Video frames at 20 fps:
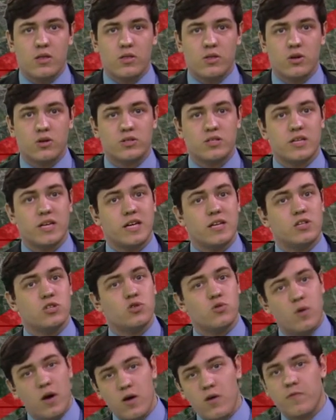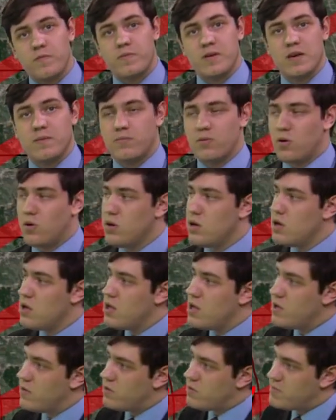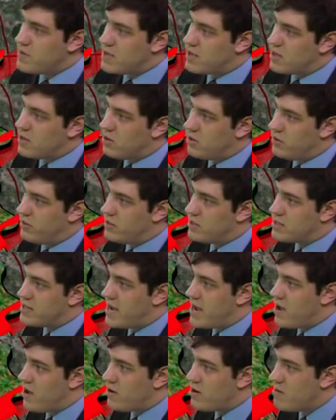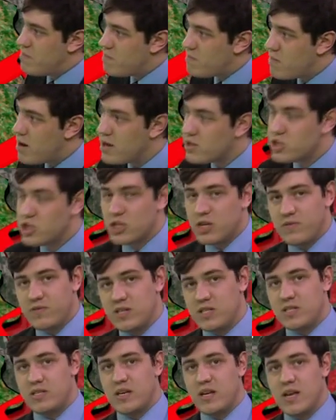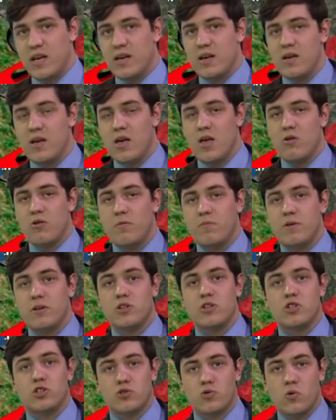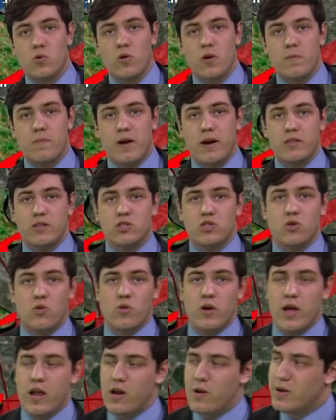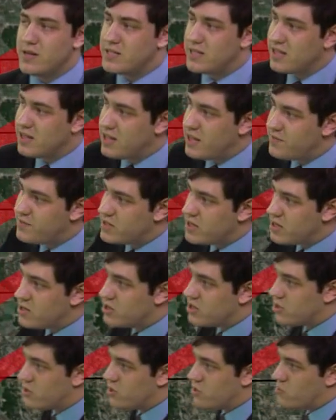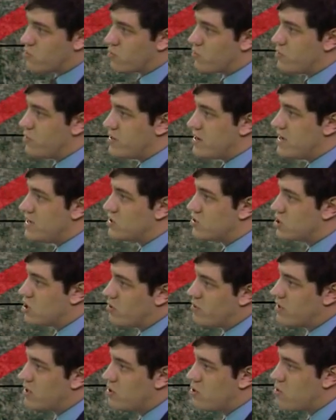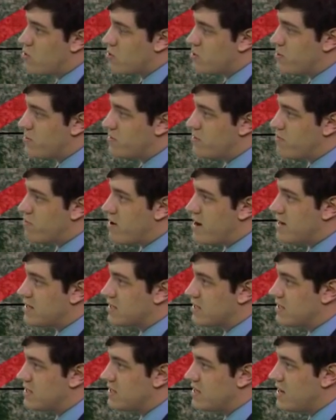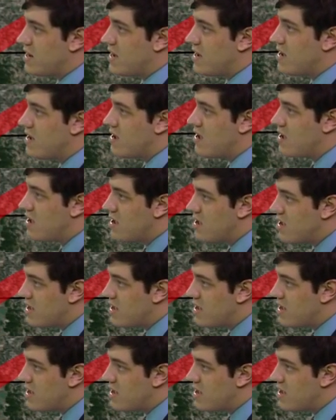1312 people would be killed in the town, and much of the city would be destroyed by the tornado as it lifted to the north and east, going north of Nebraska City